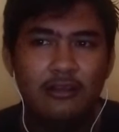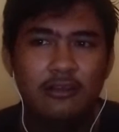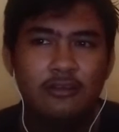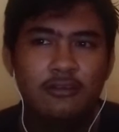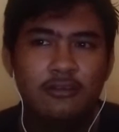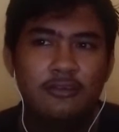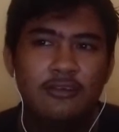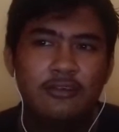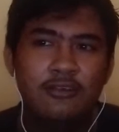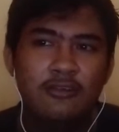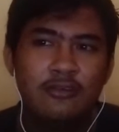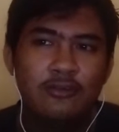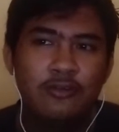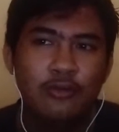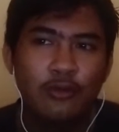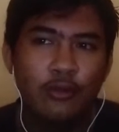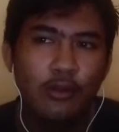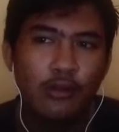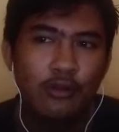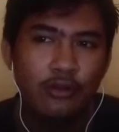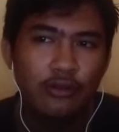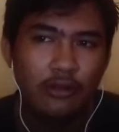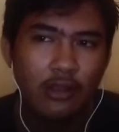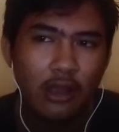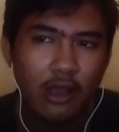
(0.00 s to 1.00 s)
could
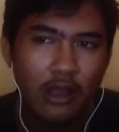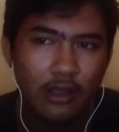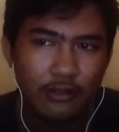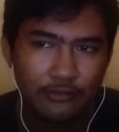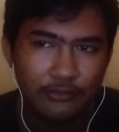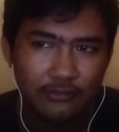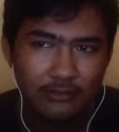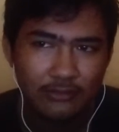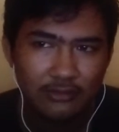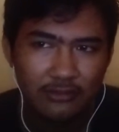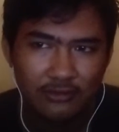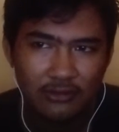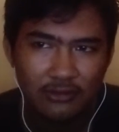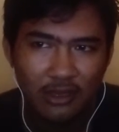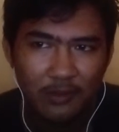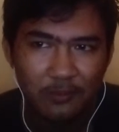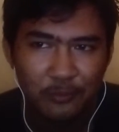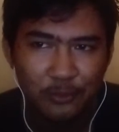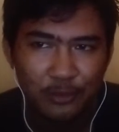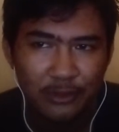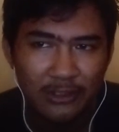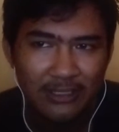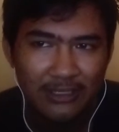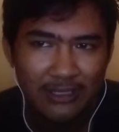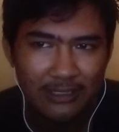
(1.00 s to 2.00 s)
not
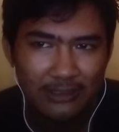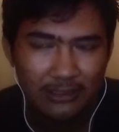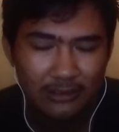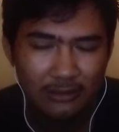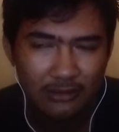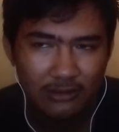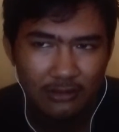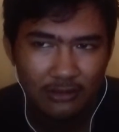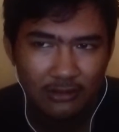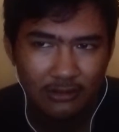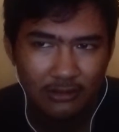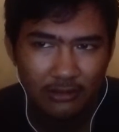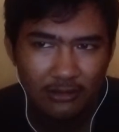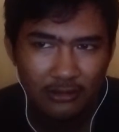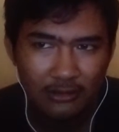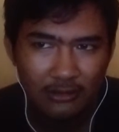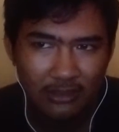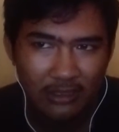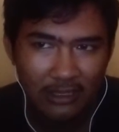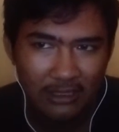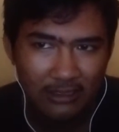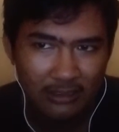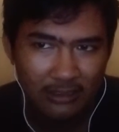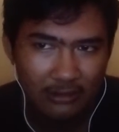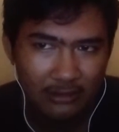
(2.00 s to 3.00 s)
communicate
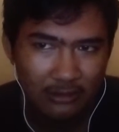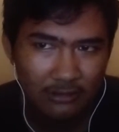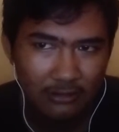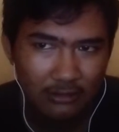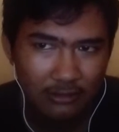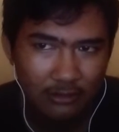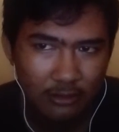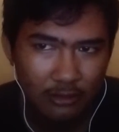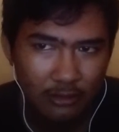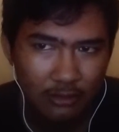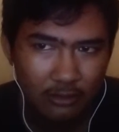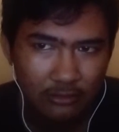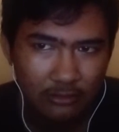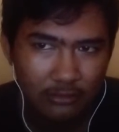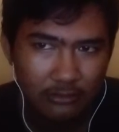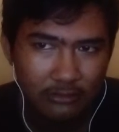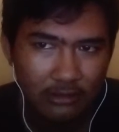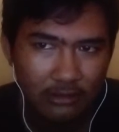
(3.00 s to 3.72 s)
to the